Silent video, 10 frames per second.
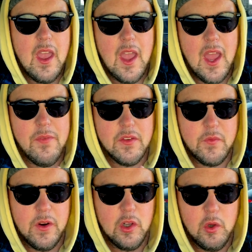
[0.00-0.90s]
and this
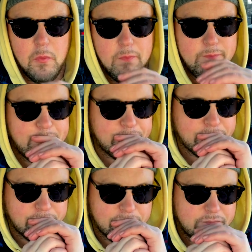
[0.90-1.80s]
fear loop
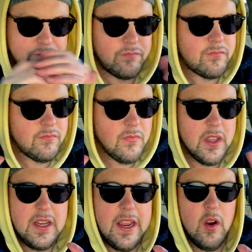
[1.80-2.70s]

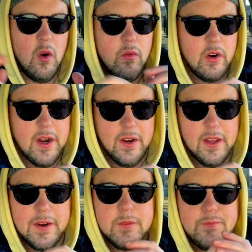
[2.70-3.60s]
take over, and
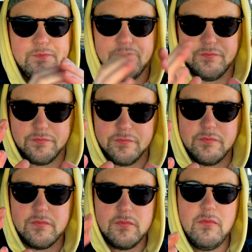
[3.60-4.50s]
like
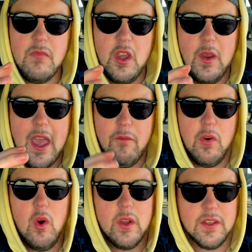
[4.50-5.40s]
you can't
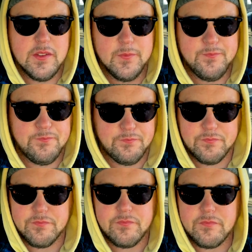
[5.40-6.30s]
focus,
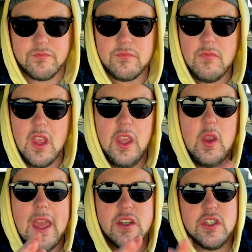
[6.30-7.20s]
you
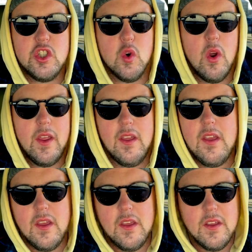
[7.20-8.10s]
can't just enjoy
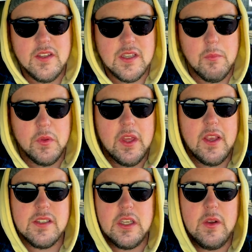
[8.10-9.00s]
simple things,
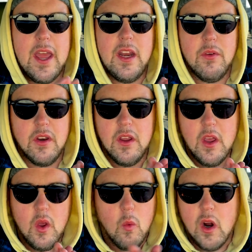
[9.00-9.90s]
like you can't even
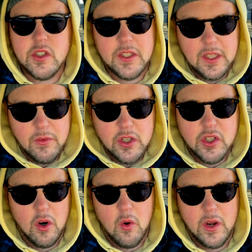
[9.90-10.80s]
watch a TV
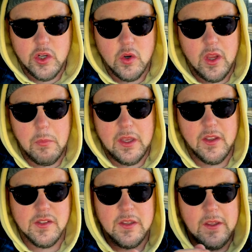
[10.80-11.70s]
show and enjoy it because